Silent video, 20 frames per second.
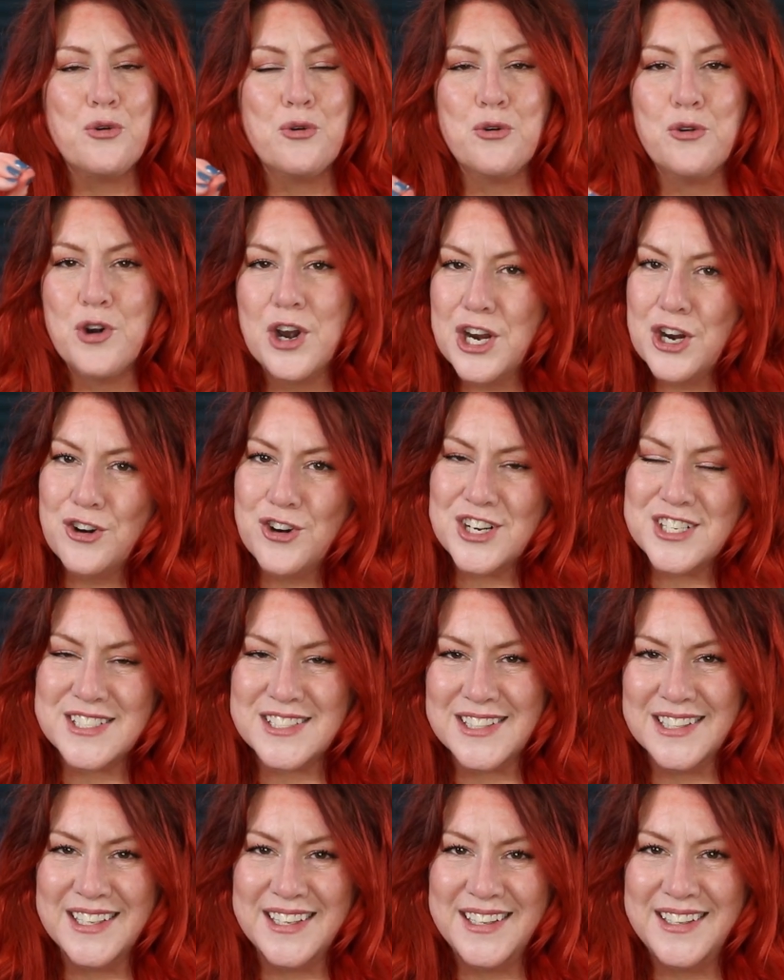
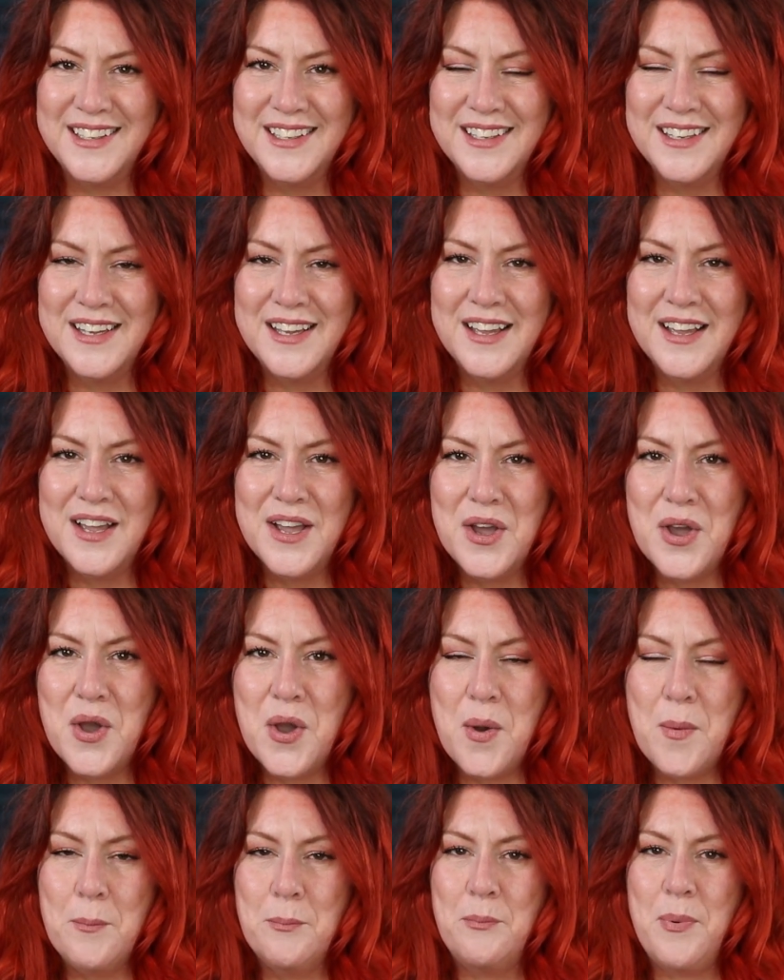rigorously,
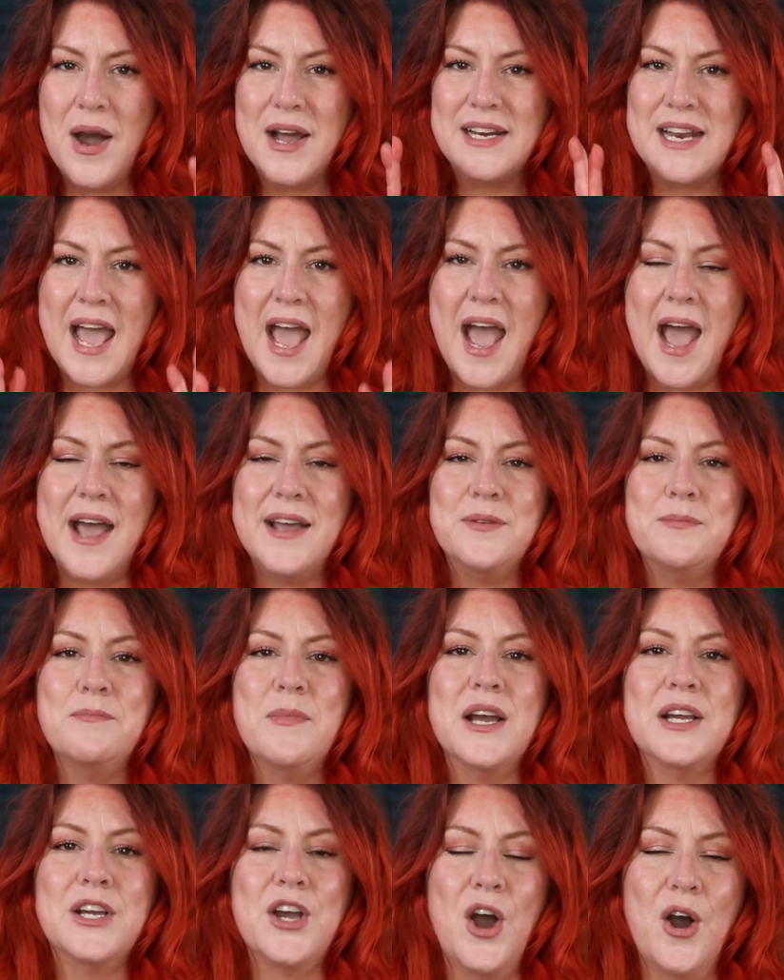but at
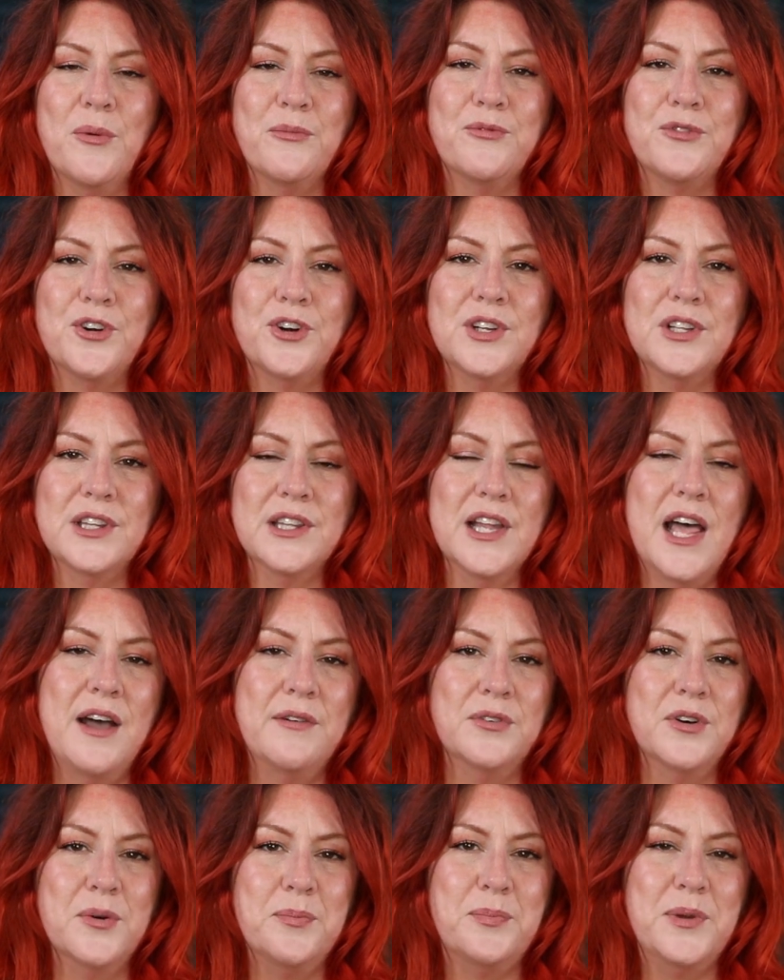my comfort
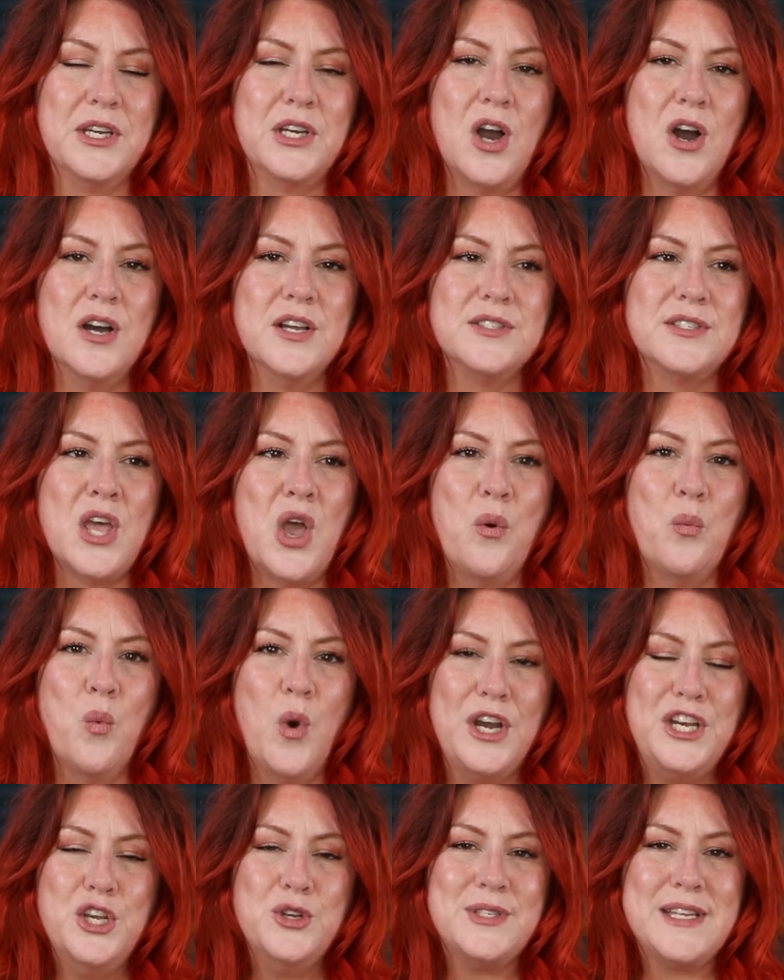level. Because
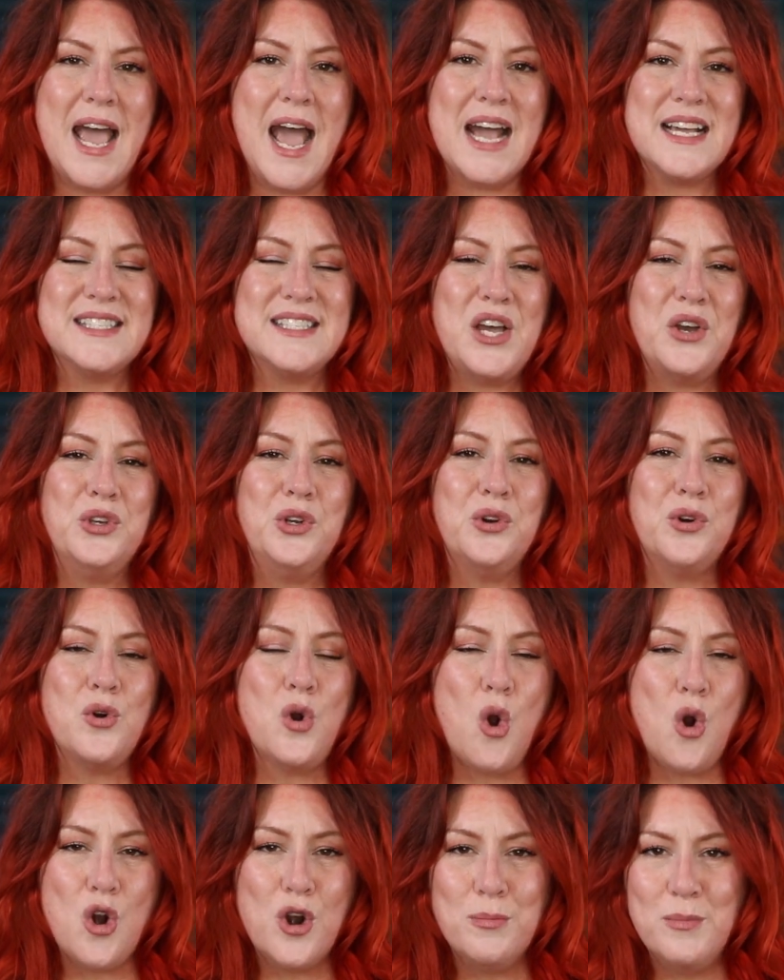when you tax out your
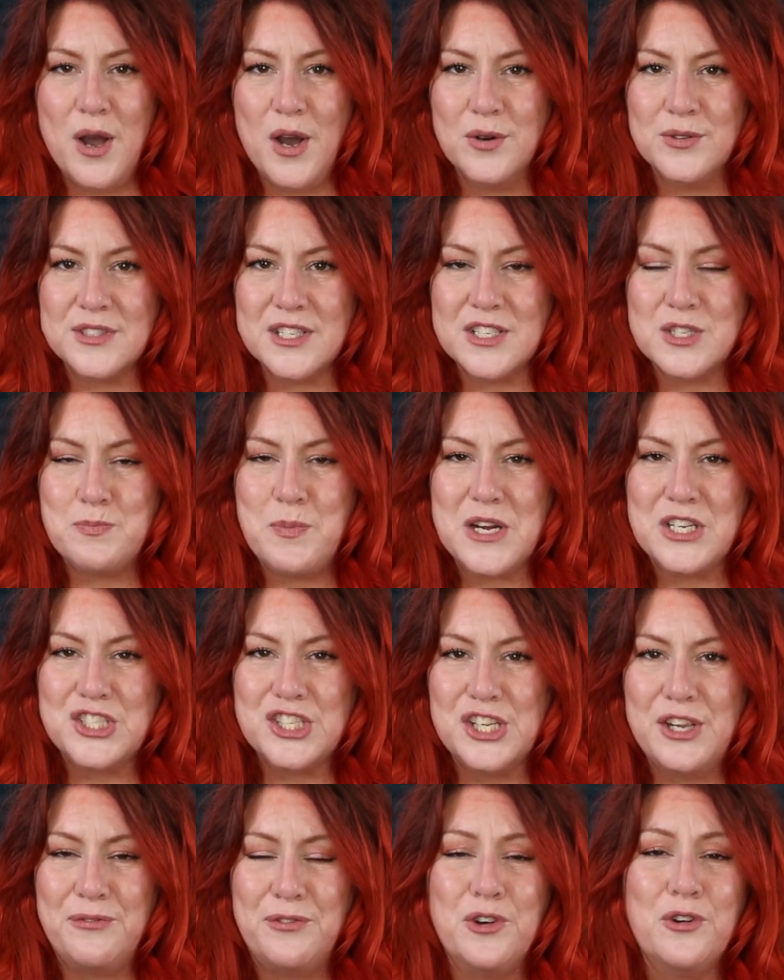hormones,
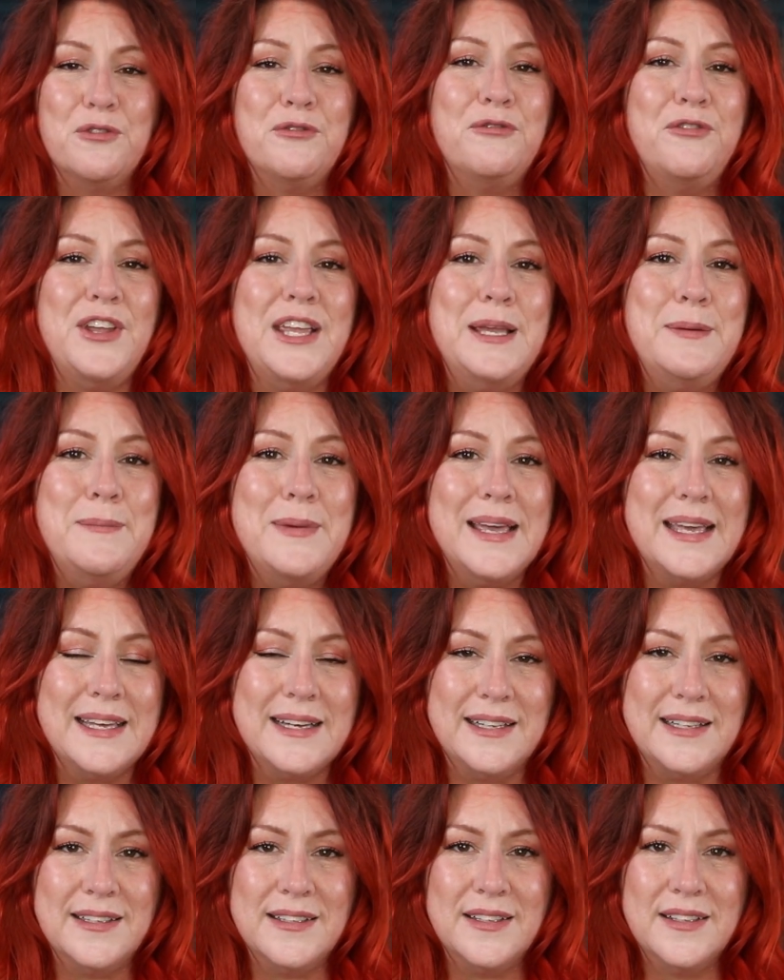especially if you're
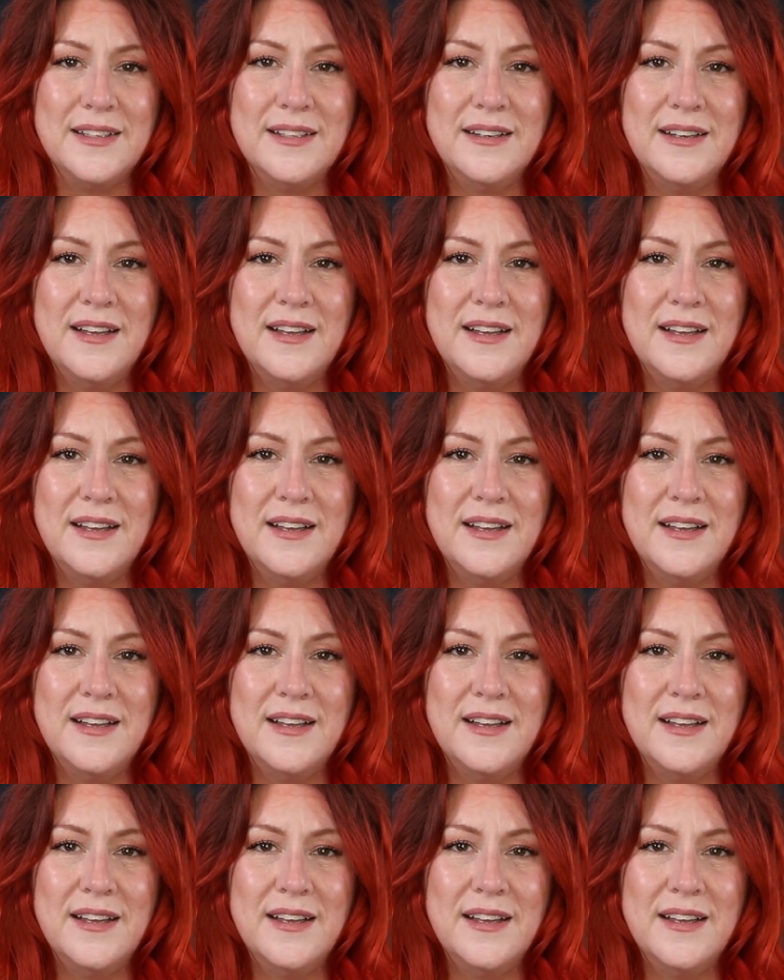female